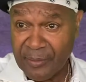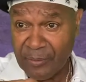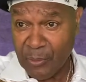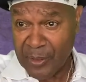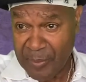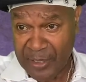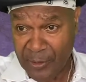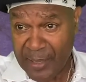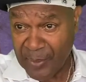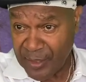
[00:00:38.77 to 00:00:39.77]
with my
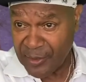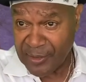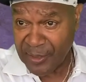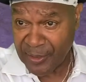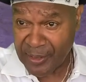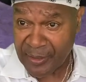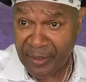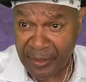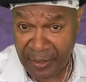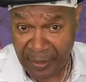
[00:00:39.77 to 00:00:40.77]
grandmother there in
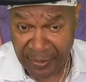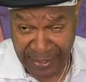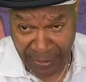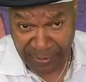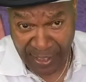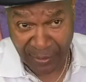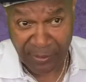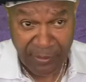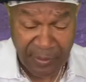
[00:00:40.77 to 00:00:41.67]
downtown